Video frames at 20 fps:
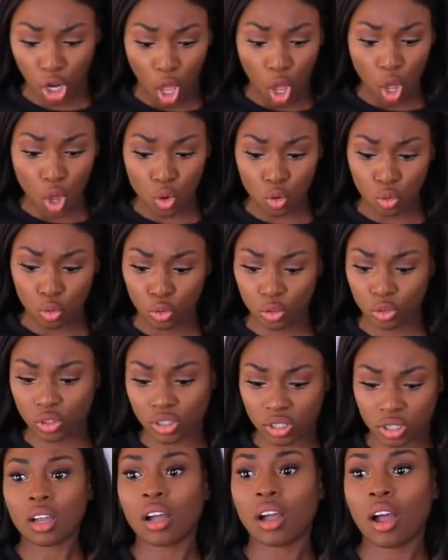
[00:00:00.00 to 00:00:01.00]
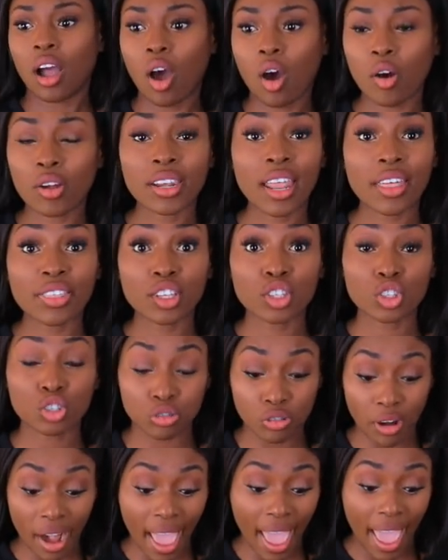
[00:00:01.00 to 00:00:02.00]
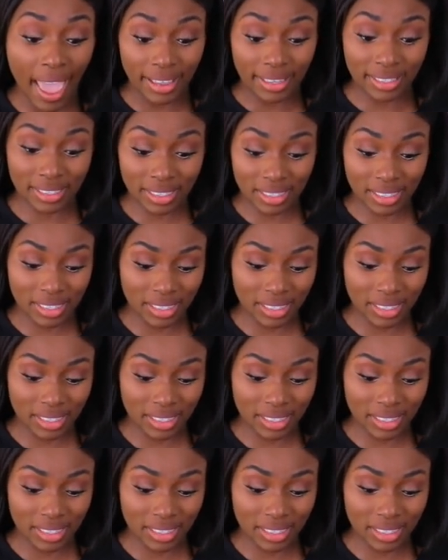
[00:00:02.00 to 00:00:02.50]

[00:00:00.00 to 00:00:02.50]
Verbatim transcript: loads. Oh, another dress.